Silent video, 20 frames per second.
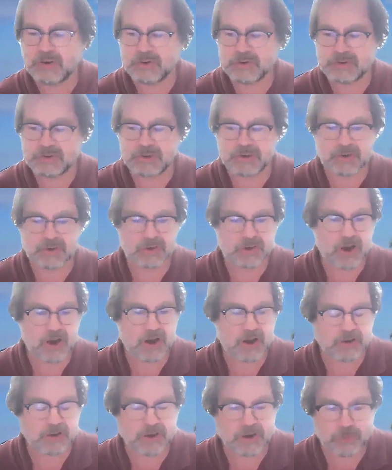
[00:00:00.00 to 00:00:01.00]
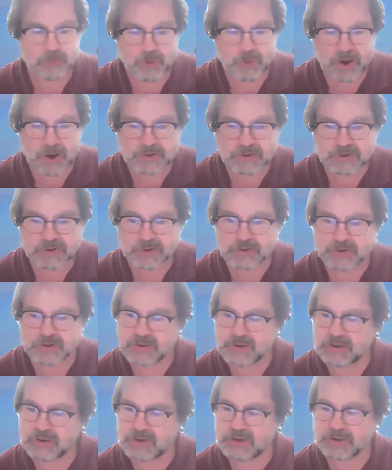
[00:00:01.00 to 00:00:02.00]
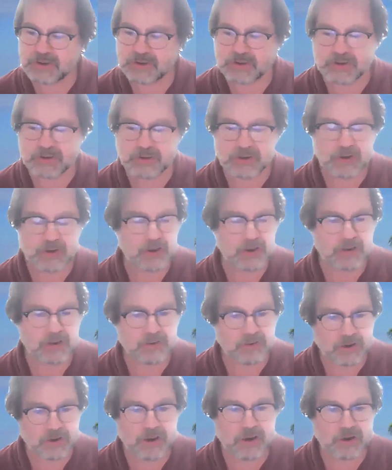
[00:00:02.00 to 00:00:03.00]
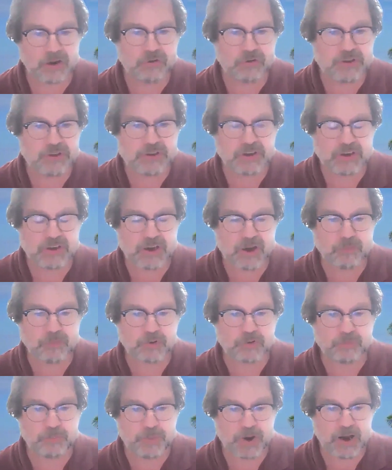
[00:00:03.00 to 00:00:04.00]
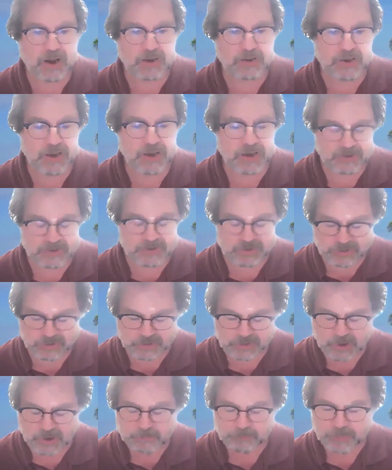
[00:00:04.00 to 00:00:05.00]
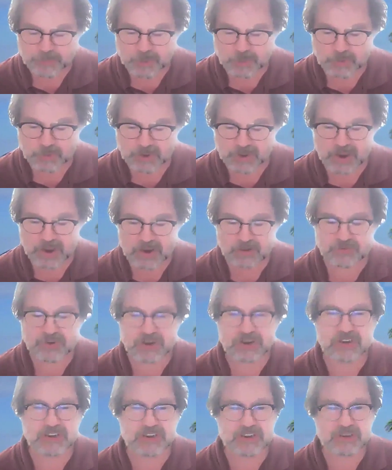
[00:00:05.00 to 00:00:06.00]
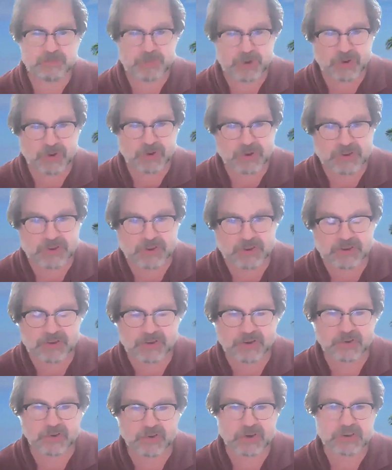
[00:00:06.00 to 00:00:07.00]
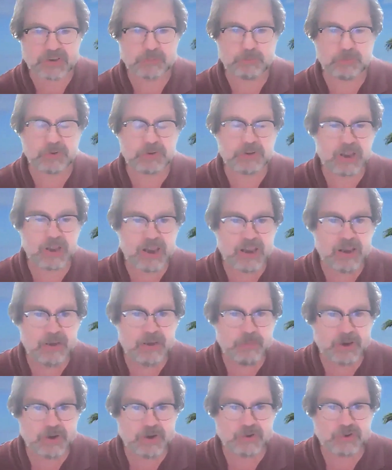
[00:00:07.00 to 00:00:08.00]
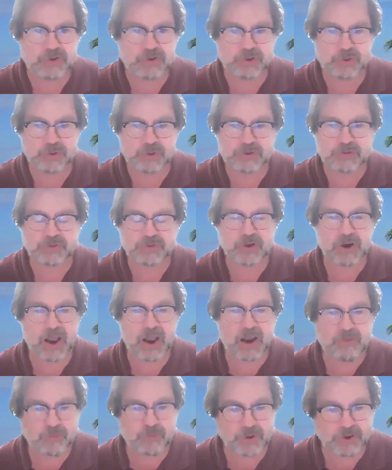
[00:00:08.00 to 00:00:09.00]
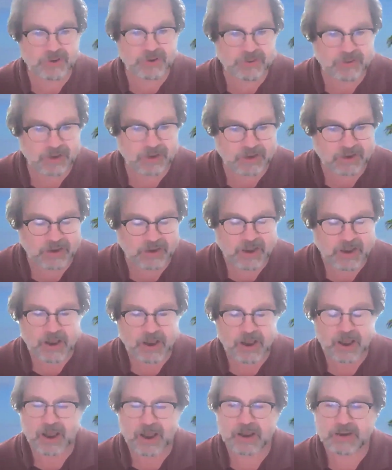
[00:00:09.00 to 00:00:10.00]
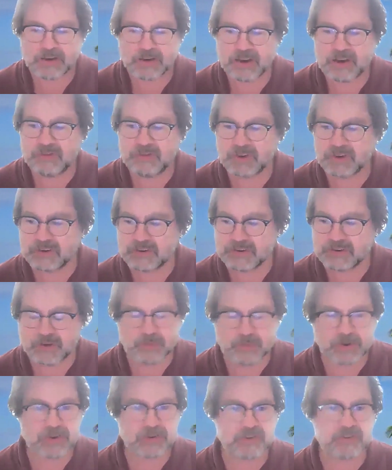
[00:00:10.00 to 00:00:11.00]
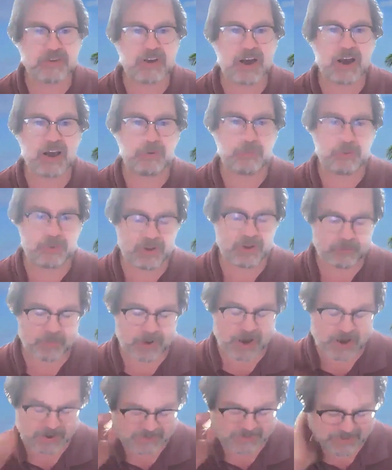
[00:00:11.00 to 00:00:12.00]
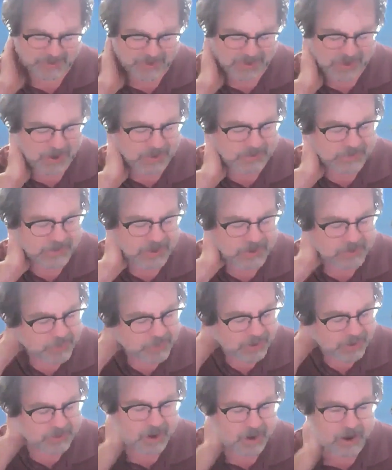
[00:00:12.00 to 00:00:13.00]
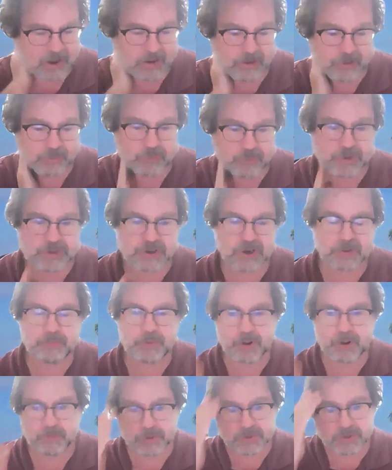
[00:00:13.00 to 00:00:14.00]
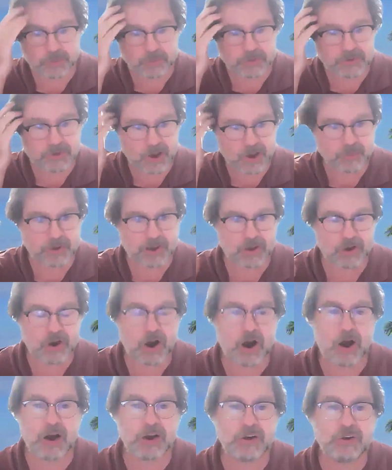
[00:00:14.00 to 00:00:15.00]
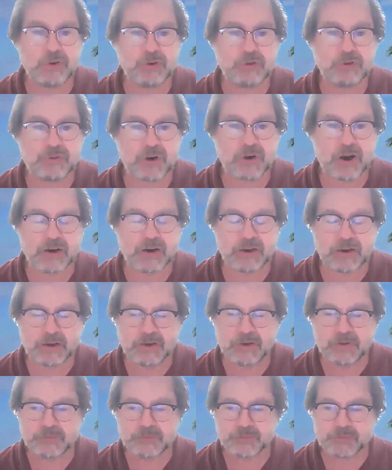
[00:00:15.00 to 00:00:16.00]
you see it in Kanye West, you see it in an increasing number of podcasters where they have conspiracy theories blaming Jews for everything and even seeming to side with Hamas. And in my column, which I published, was coming out on Good Friday,